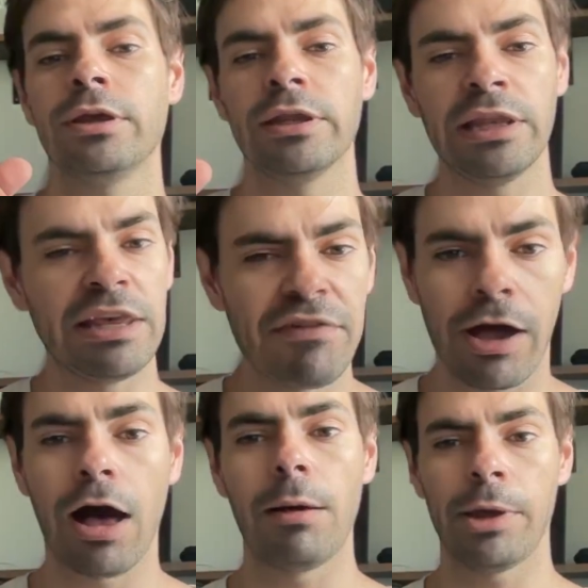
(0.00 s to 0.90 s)
Leave a
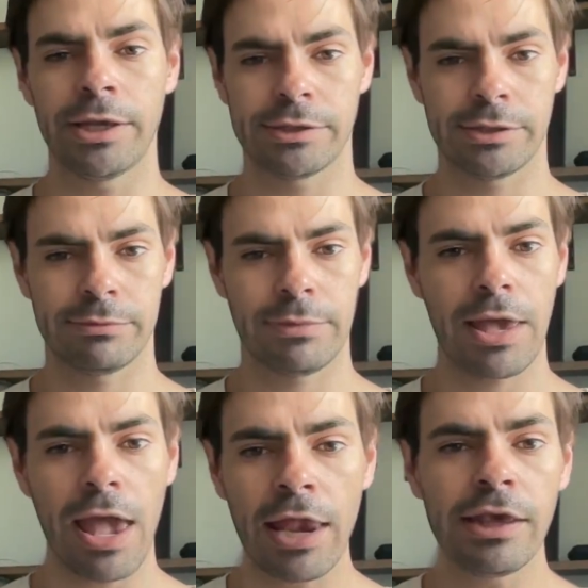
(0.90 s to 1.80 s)
comment.
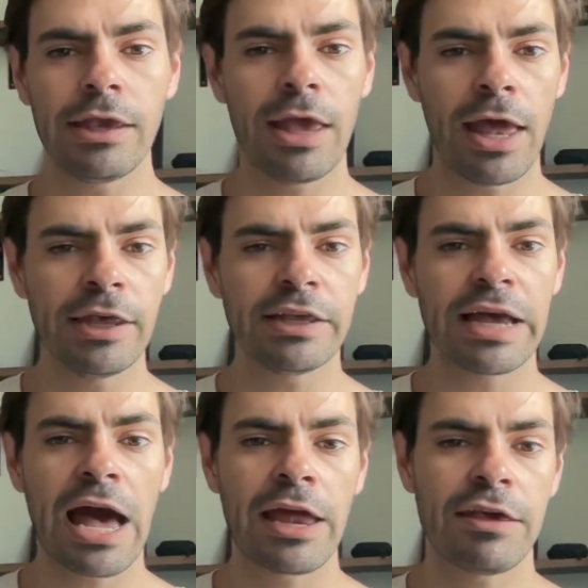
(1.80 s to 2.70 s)
Any
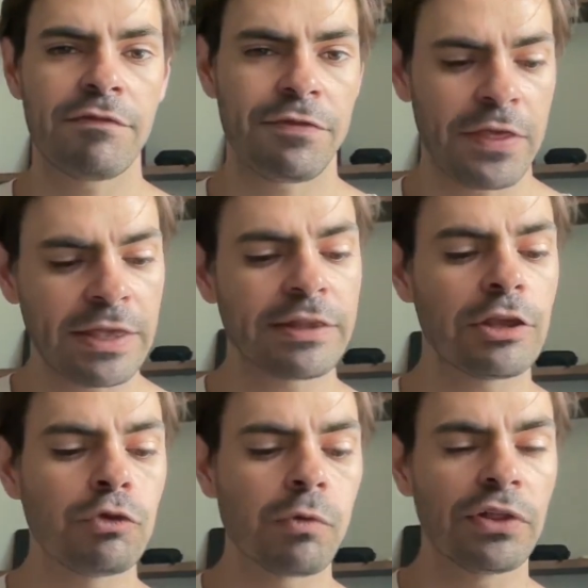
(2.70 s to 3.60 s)
kind of thing that
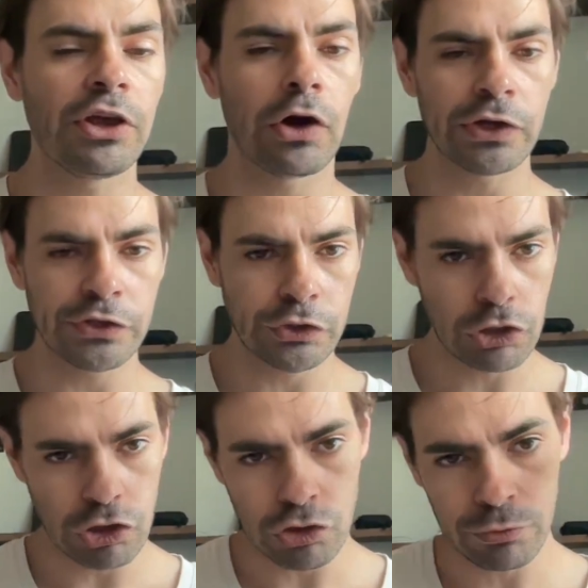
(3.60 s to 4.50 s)
you want the audience to
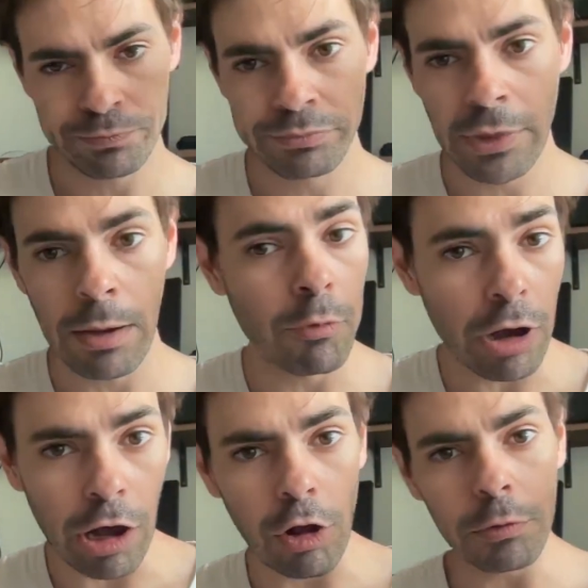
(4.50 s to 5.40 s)
do. Book
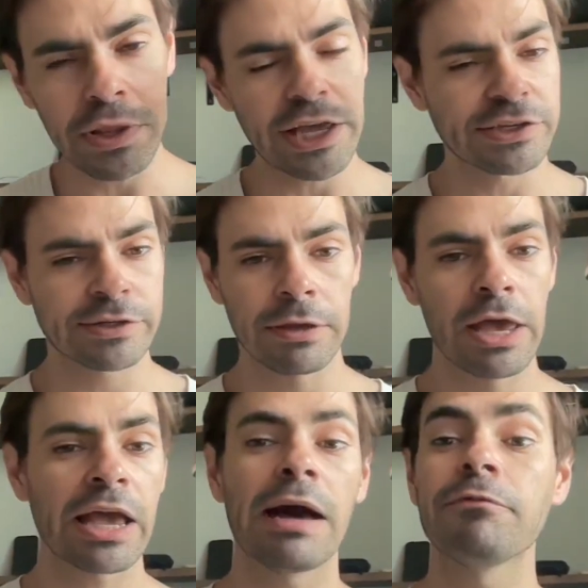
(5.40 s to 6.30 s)
a call with us.
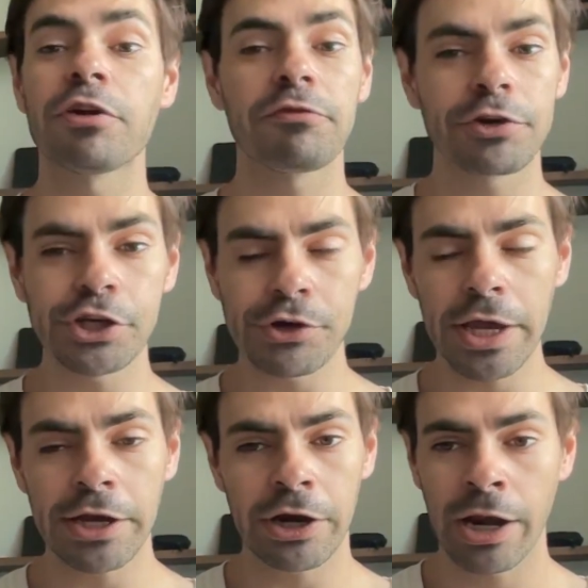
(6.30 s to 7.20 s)
Come for a free
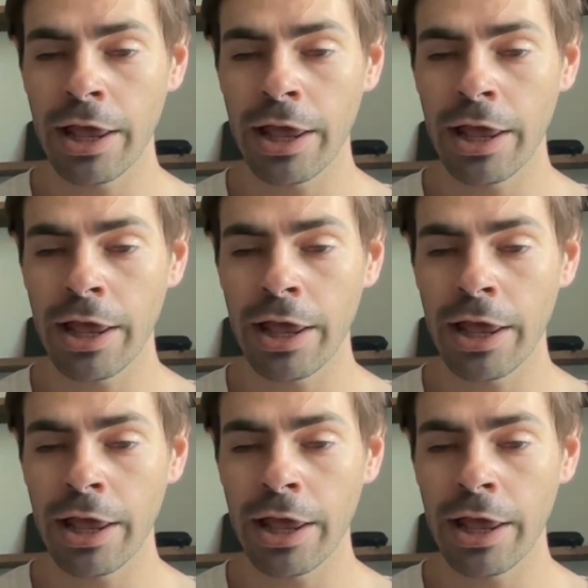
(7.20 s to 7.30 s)
trainer.